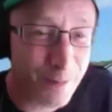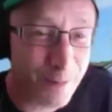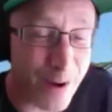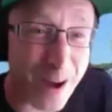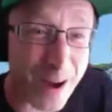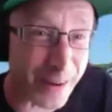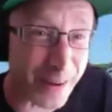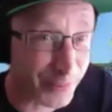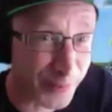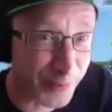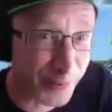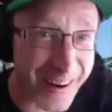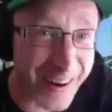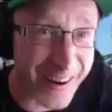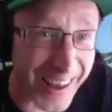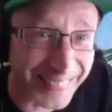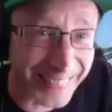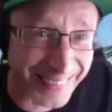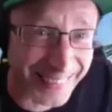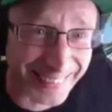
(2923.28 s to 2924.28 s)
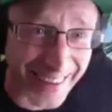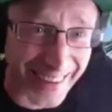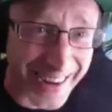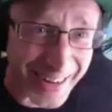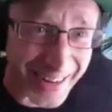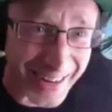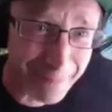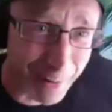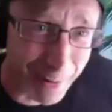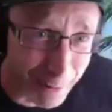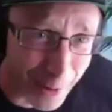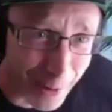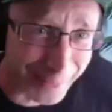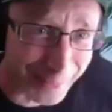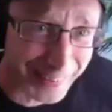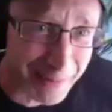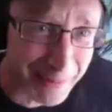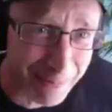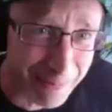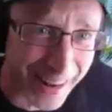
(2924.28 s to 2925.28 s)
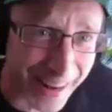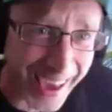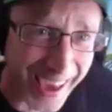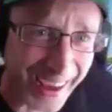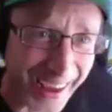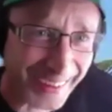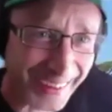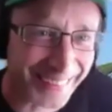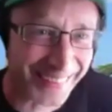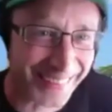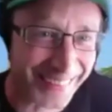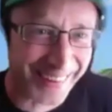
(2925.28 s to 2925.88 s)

Well, it's very entertaining, but what's he playing?